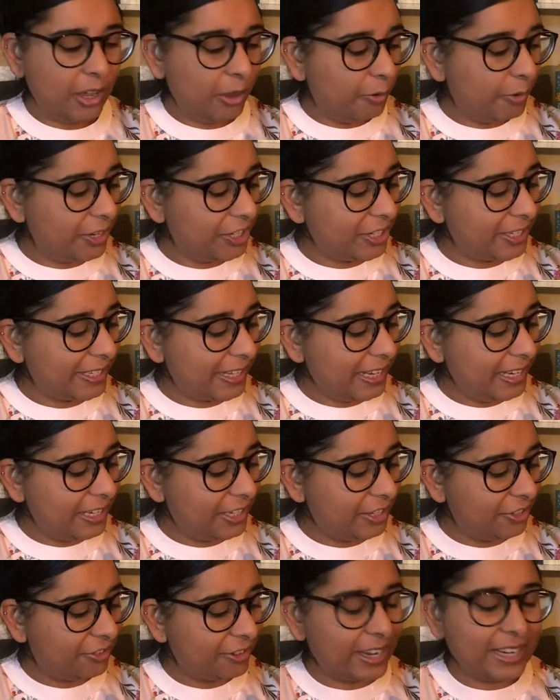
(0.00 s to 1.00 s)
which is
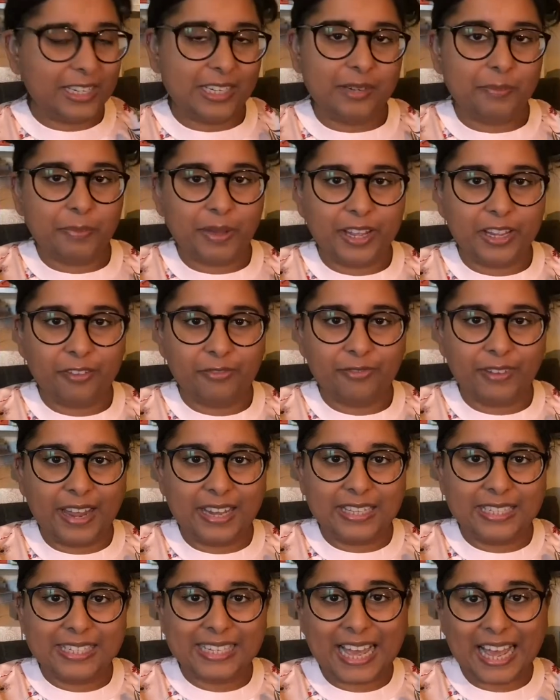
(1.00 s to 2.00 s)
illustrated by the
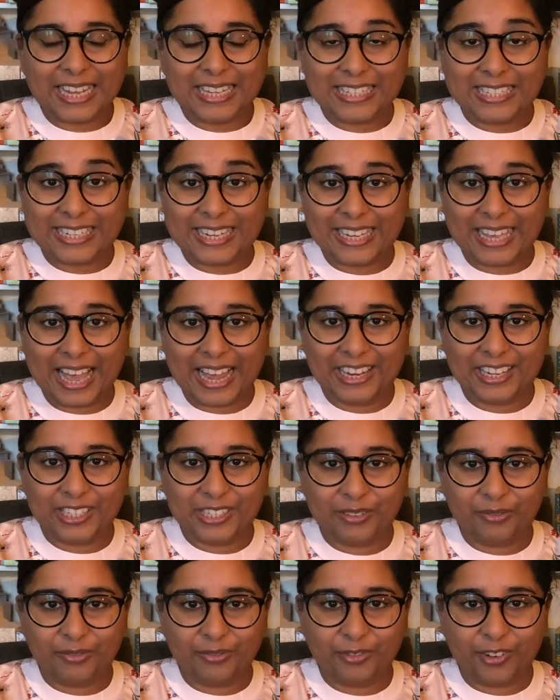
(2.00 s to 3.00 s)
fantastic
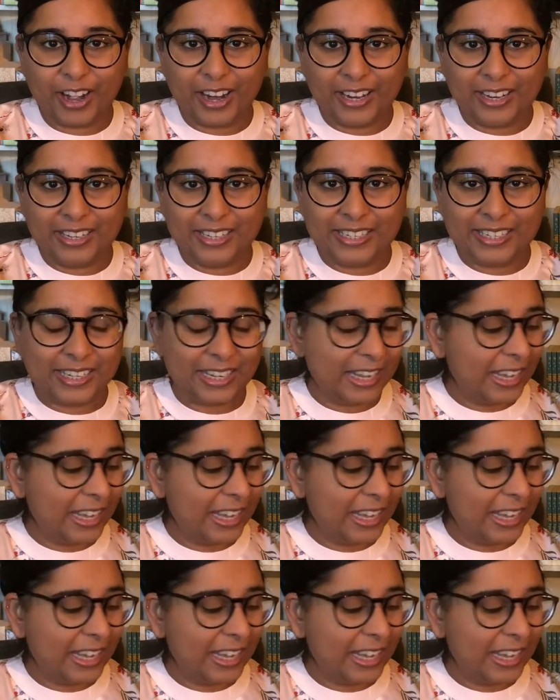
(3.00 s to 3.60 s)
Alison Friend.